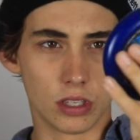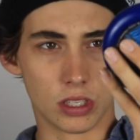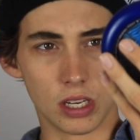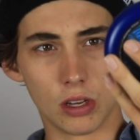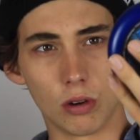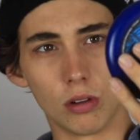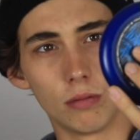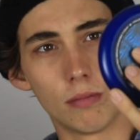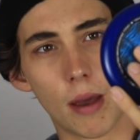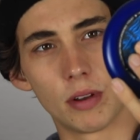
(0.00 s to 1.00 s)
This is an
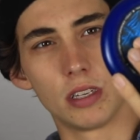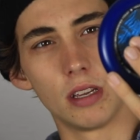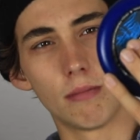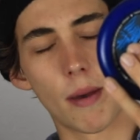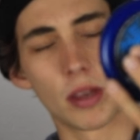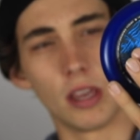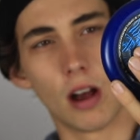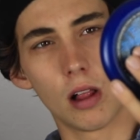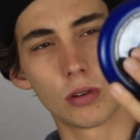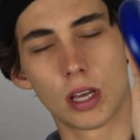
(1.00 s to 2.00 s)
Eagle Matt McKean
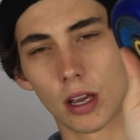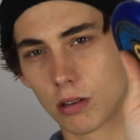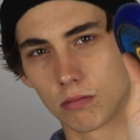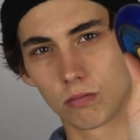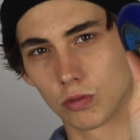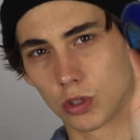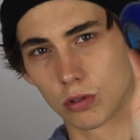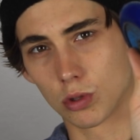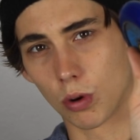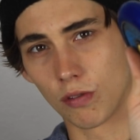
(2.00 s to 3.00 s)
Holotech,
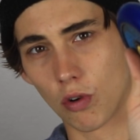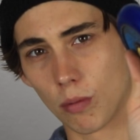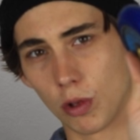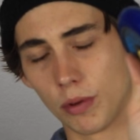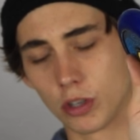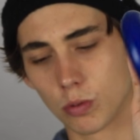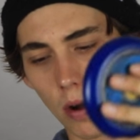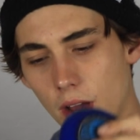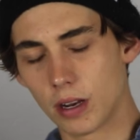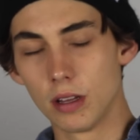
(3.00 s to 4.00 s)
24 millimeters
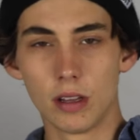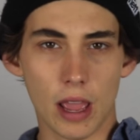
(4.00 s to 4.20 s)
wide.